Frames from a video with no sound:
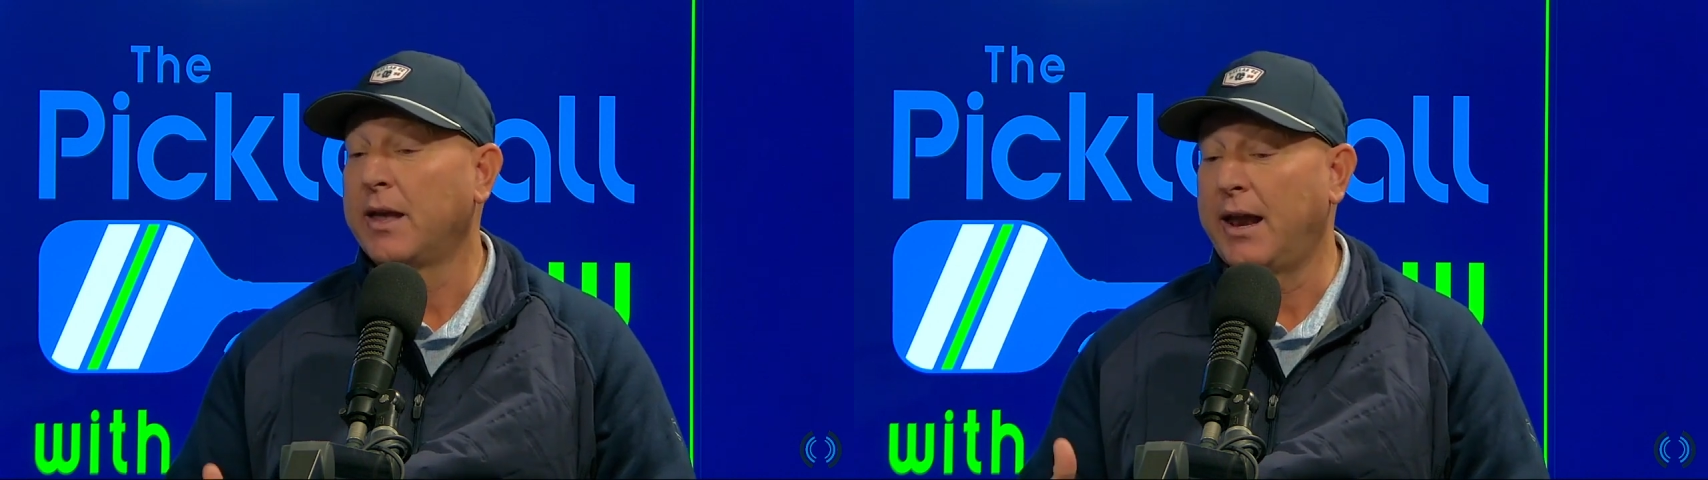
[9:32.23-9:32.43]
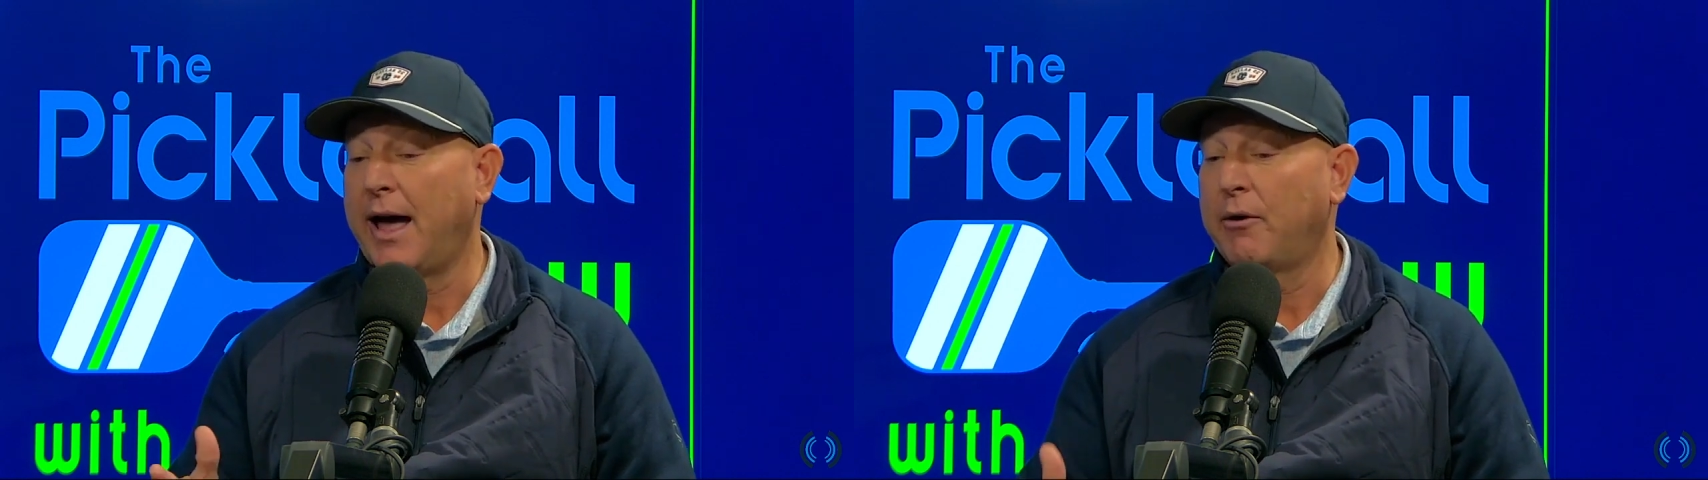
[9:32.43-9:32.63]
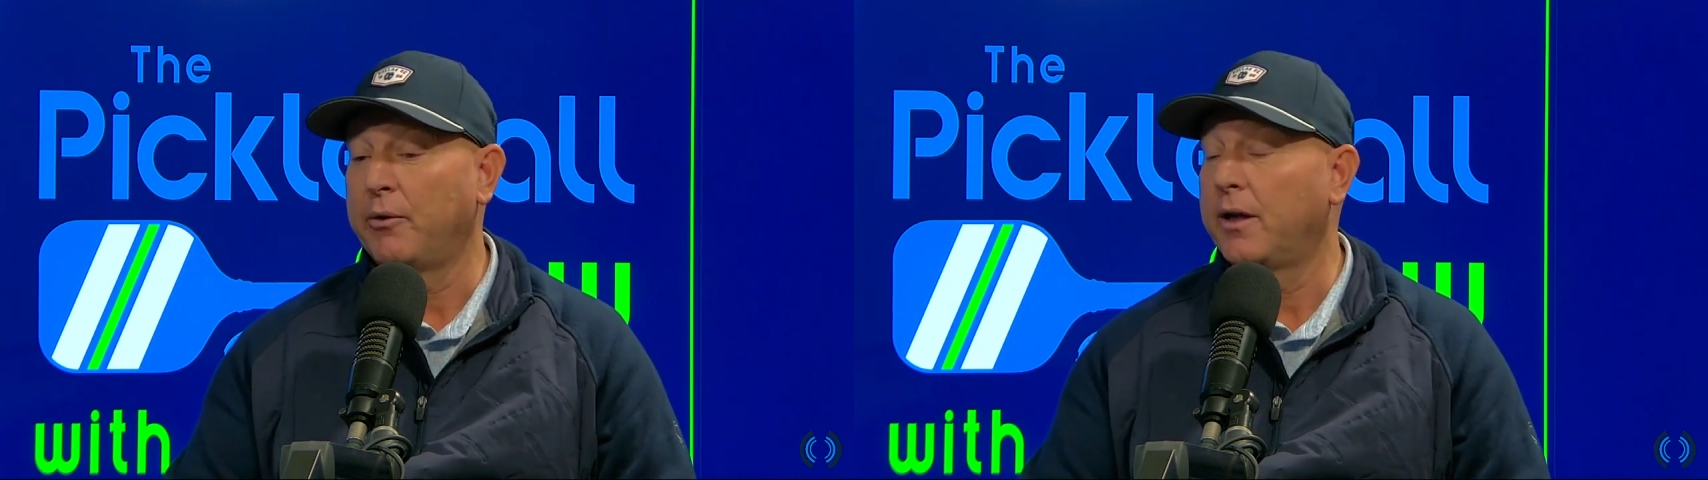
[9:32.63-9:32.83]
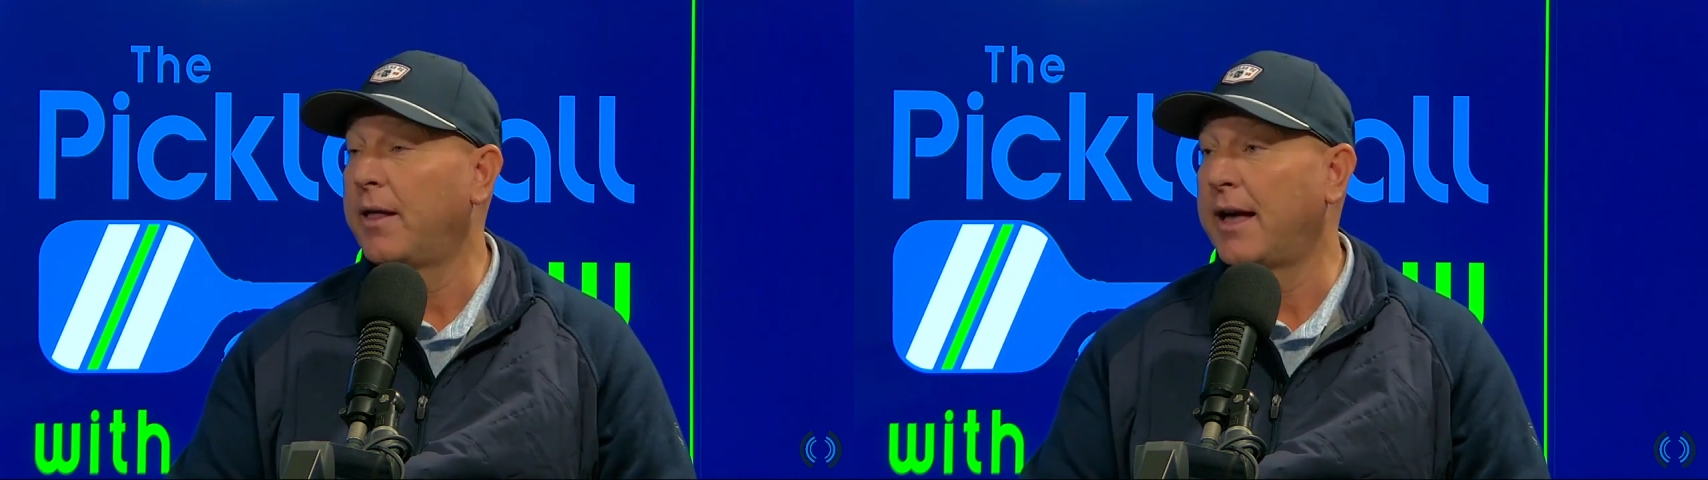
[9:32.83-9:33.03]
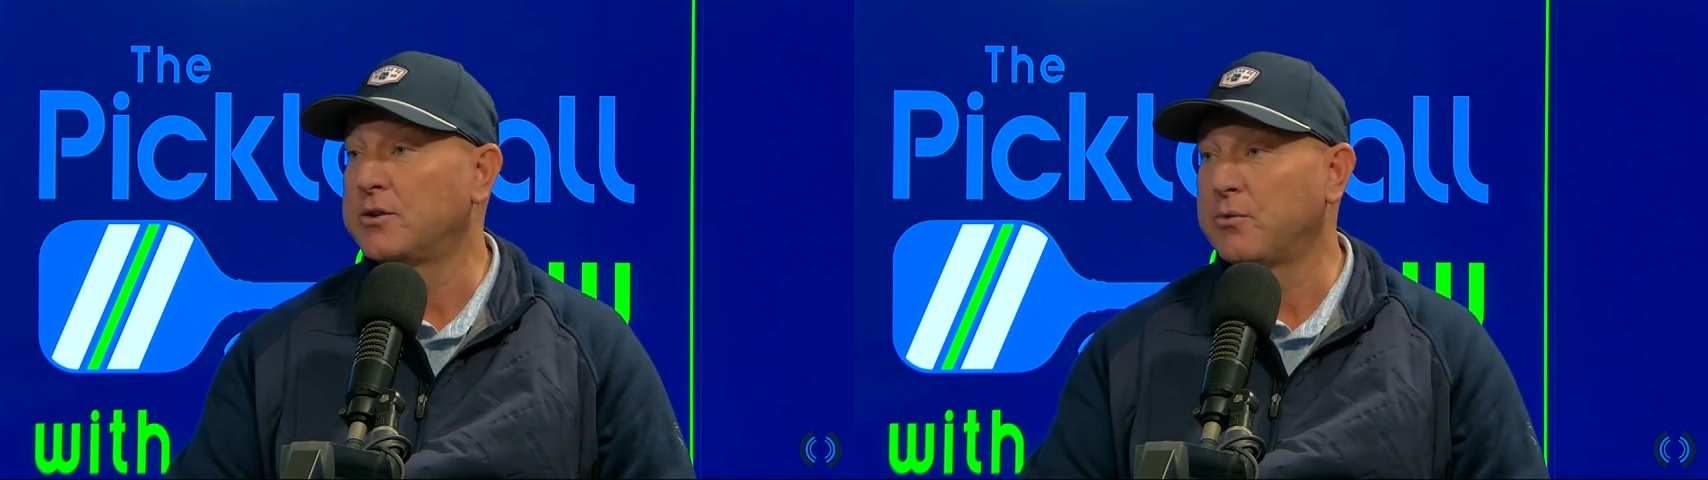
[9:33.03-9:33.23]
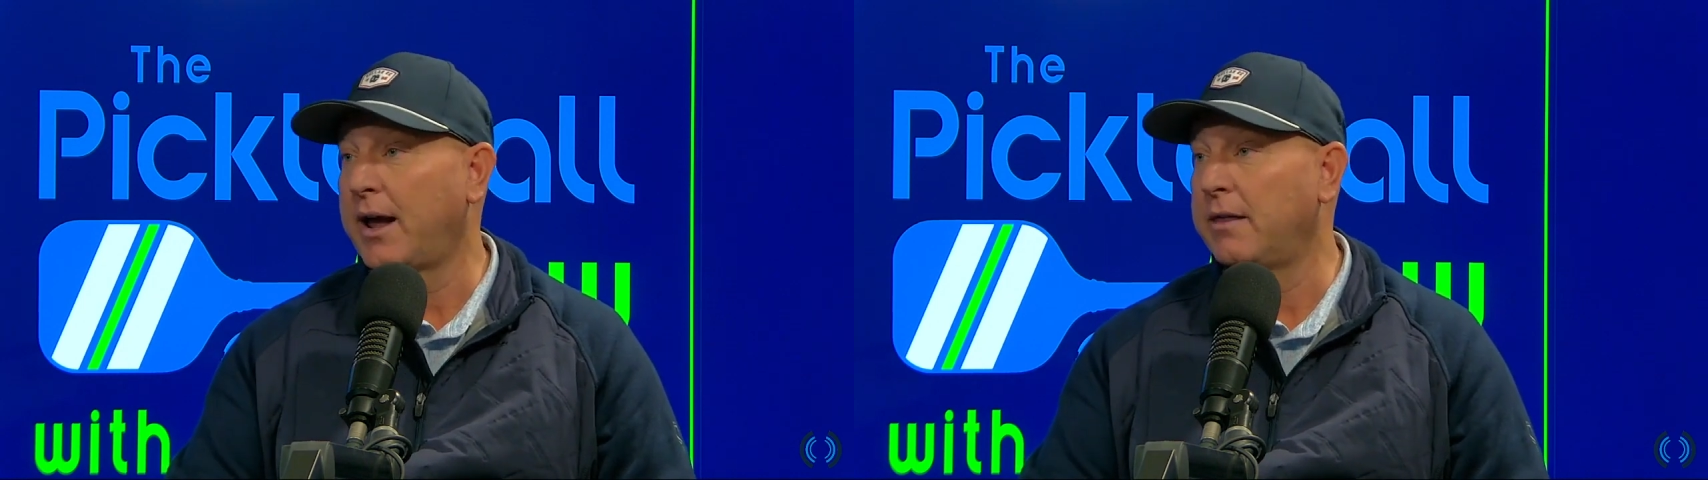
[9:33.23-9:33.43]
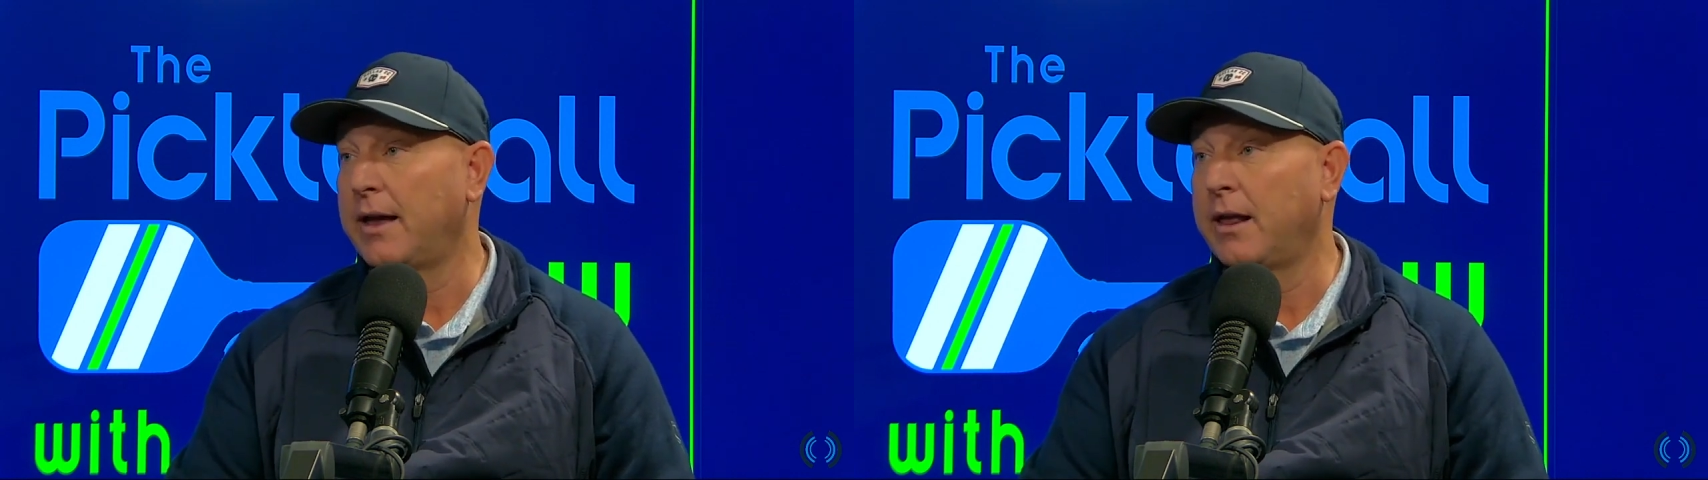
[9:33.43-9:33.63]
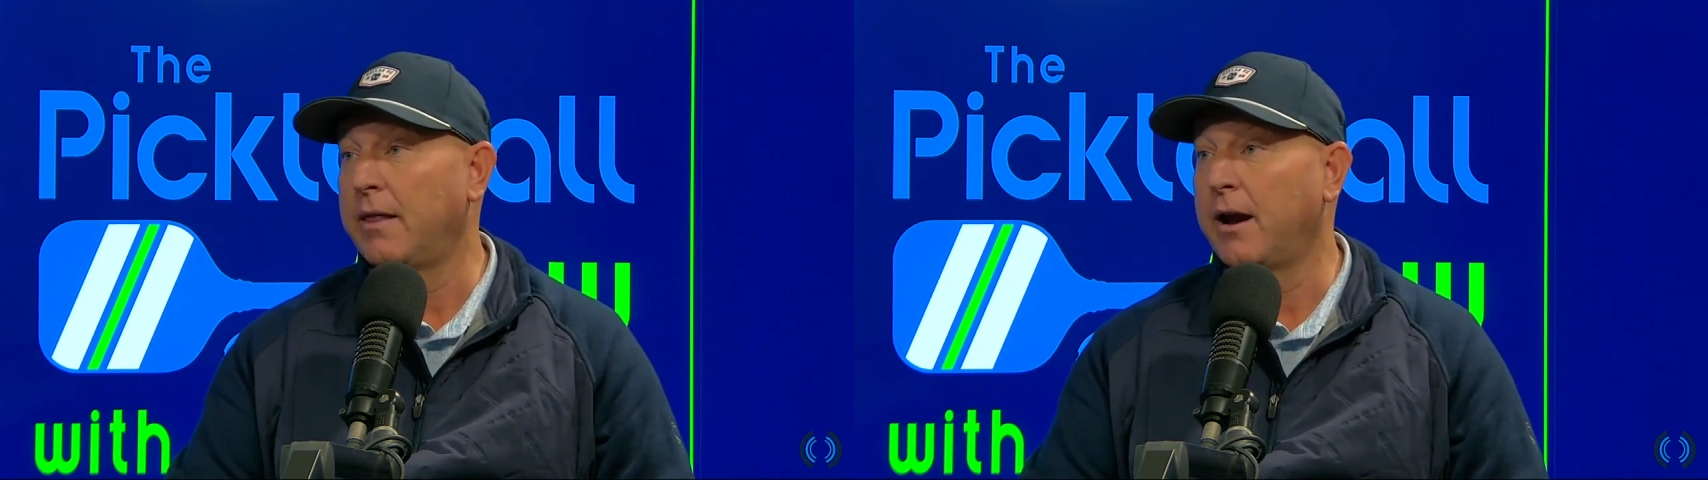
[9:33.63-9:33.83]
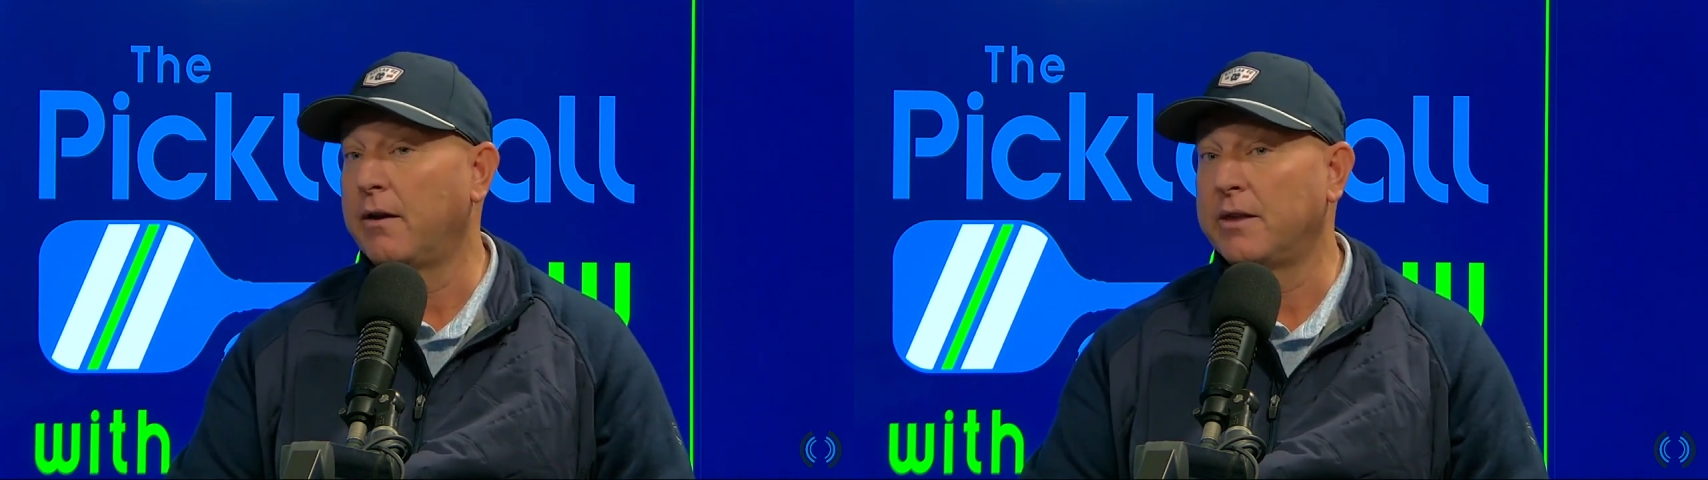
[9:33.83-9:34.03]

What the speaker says: And I realized right then and there,